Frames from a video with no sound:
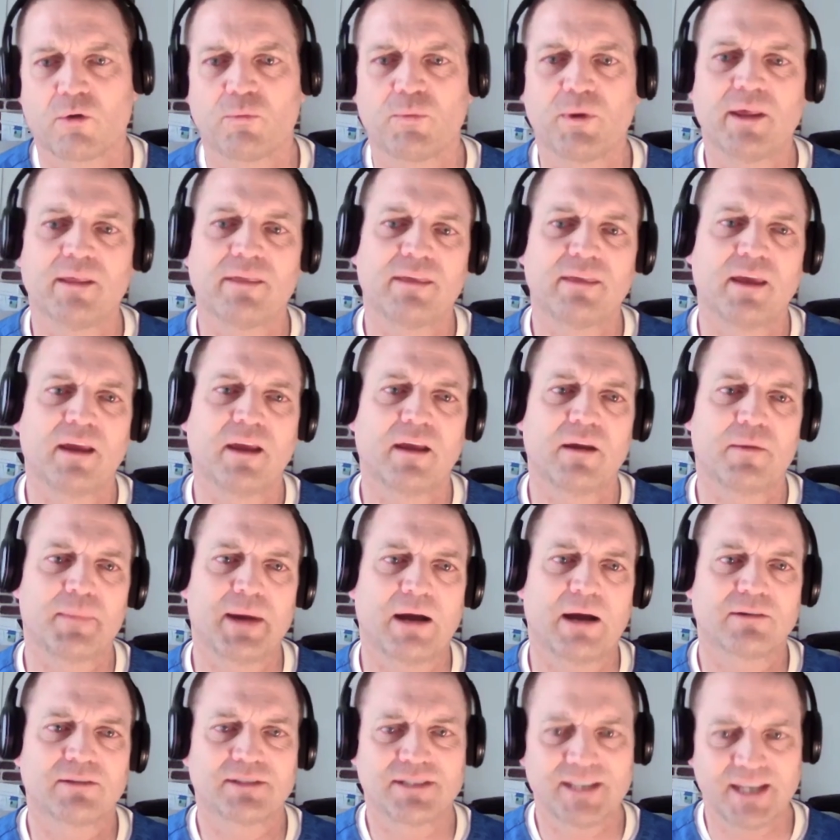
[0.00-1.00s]
or we think
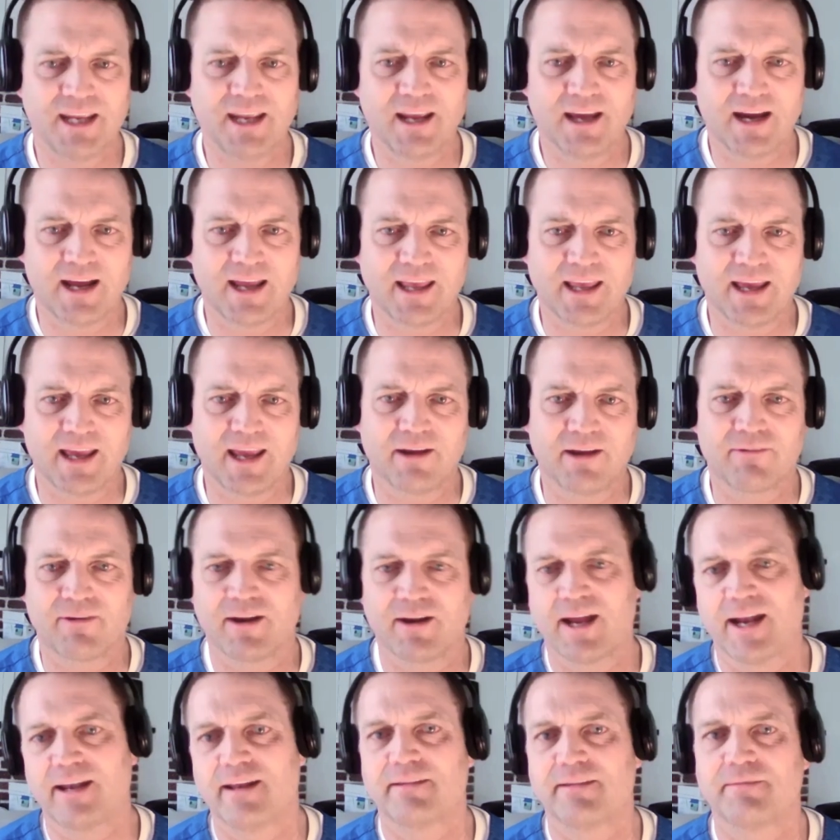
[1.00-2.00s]
about TIA,
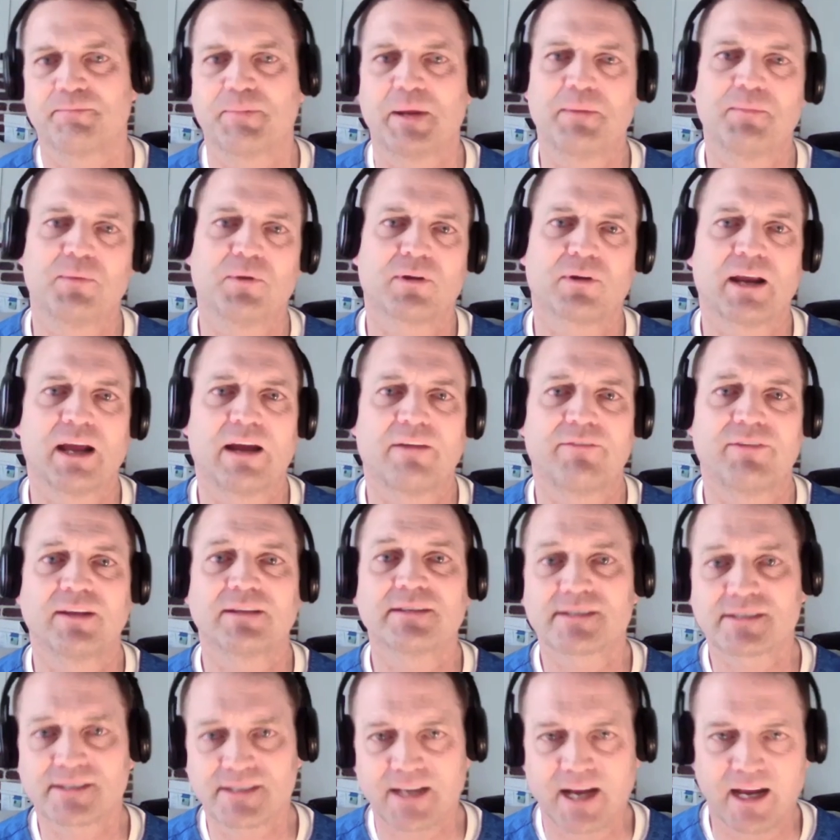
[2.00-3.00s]
right? People are having
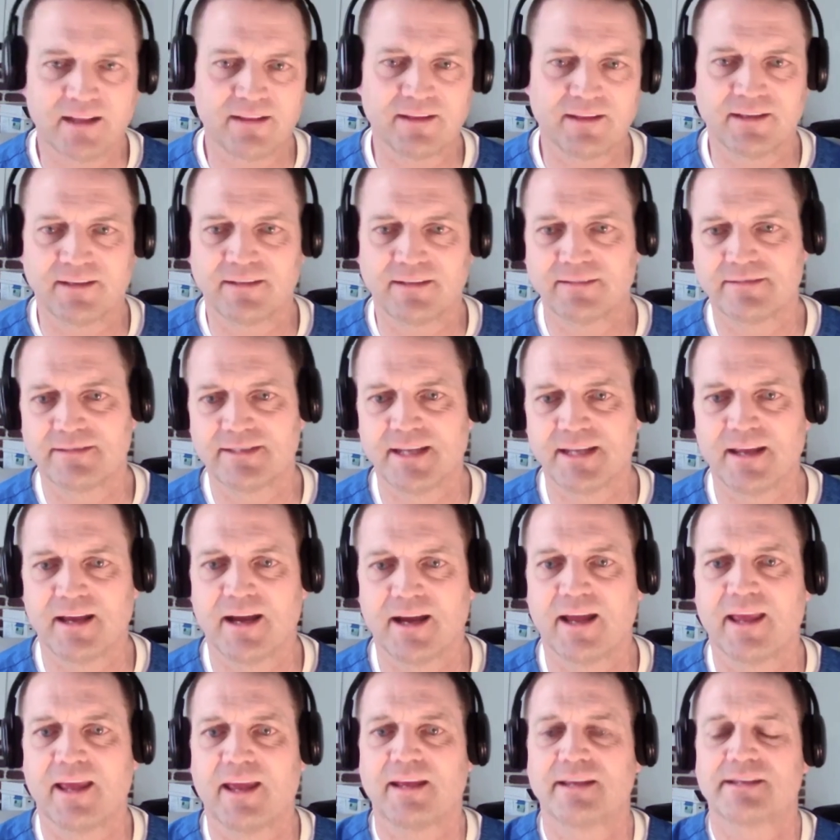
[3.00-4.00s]
silent
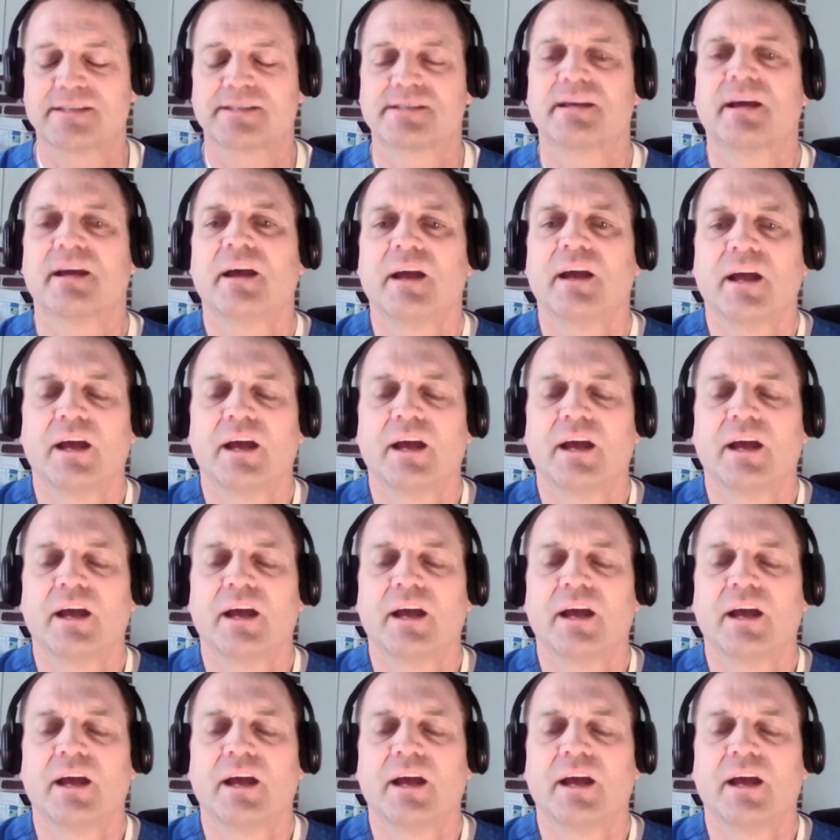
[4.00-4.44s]
TIAs.